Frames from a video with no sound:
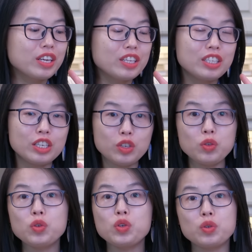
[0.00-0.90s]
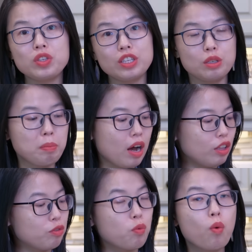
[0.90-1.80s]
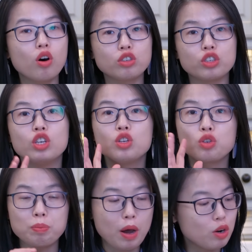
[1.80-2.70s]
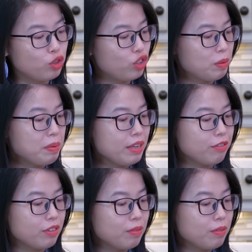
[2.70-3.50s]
to continue to use this pot of water to poach the beef.